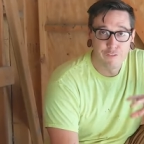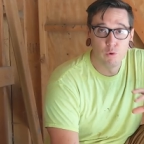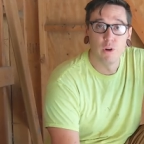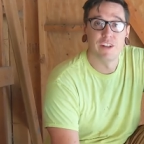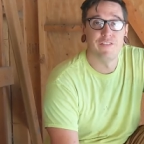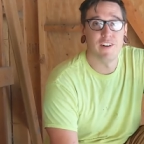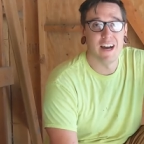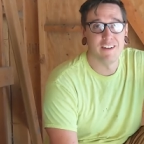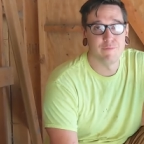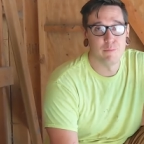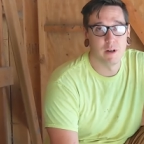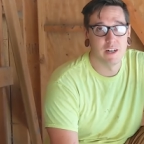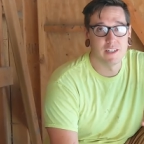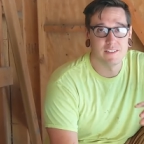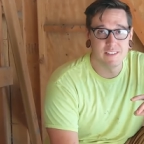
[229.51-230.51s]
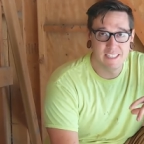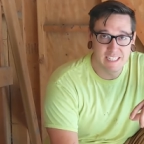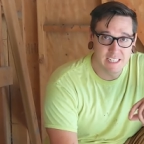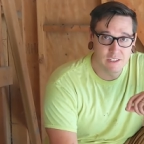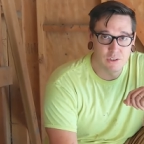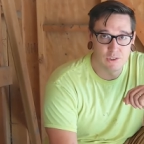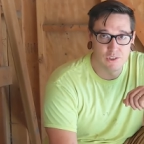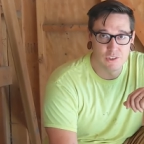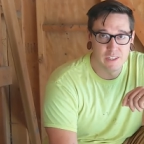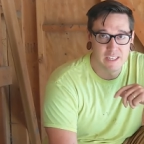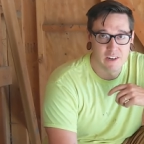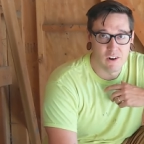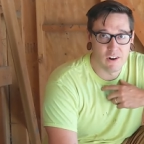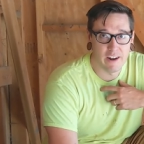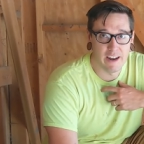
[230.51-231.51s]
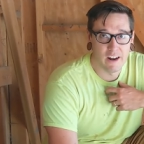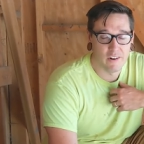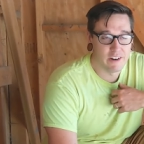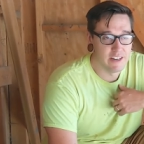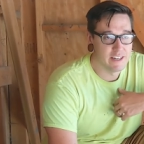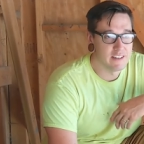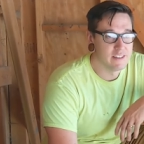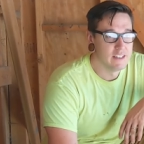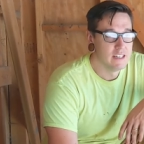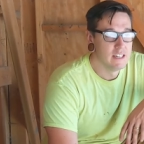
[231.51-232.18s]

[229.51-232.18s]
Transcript: 45 bucks each in our area,